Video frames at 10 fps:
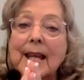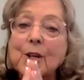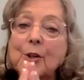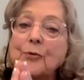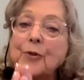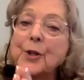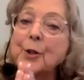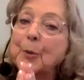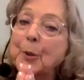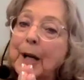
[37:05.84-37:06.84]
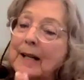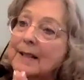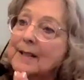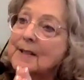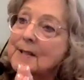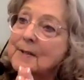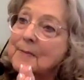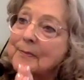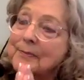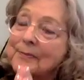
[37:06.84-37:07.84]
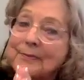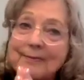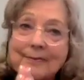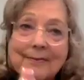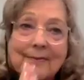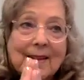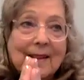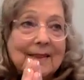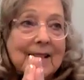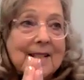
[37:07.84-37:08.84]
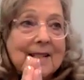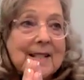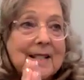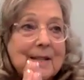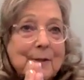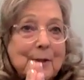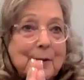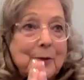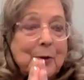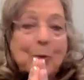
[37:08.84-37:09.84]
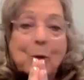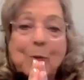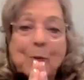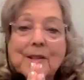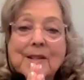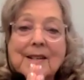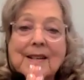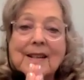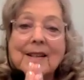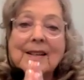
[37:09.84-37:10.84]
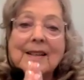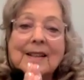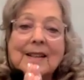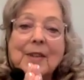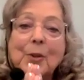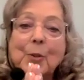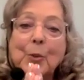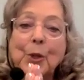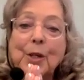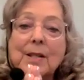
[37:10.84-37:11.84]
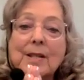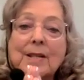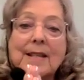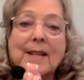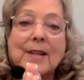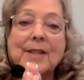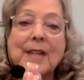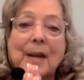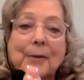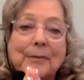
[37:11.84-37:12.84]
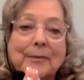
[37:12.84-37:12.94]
Thank you for your practice. Let's sit for a few moments and let the words settle down.